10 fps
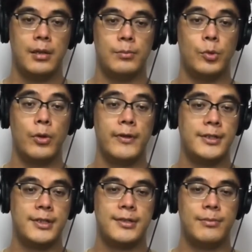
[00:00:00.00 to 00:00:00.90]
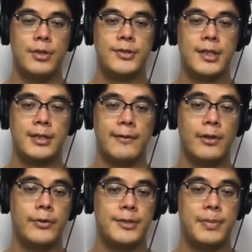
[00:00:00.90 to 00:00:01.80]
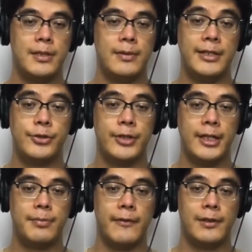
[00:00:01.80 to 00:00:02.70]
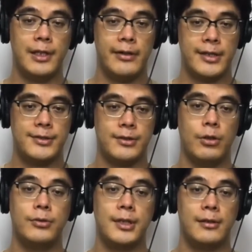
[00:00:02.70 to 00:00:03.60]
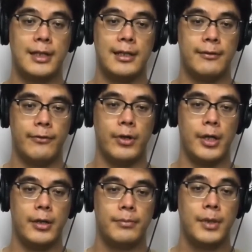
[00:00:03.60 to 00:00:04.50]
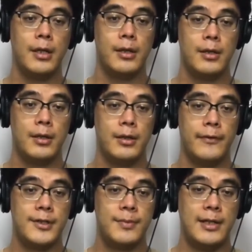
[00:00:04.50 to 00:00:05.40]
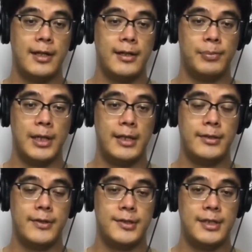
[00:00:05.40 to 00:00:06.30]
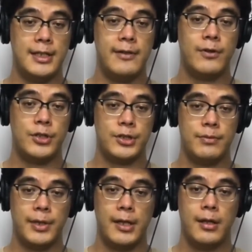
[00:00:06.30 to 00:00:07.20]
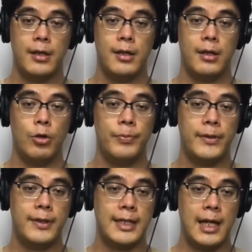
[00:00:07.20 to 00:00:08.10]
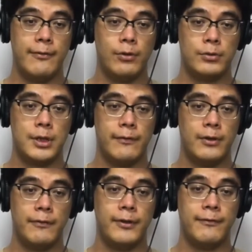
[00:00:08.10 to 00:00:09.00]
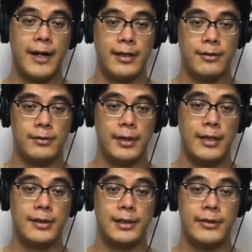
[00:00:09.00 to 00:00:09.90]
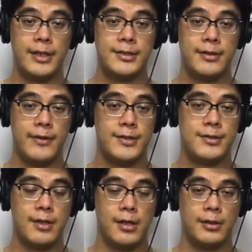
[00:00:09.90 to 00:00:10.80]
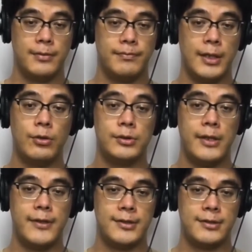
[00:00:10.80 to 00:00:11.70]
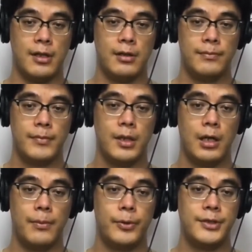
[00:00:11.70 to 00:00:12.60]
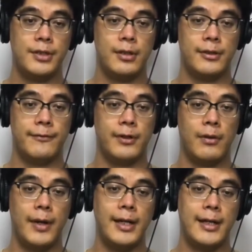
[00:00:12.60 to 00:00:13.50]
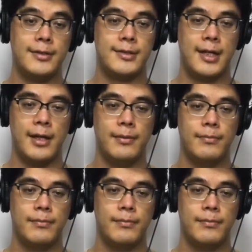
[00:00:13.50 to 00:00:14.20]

More than just the music, I've always been intrigued by the lyrics to Hotel California. This may not apply to the CD version, but open the gatefold cover of the vinyl and the lyrics to this song, and only this song, are printed on the far right-hand side.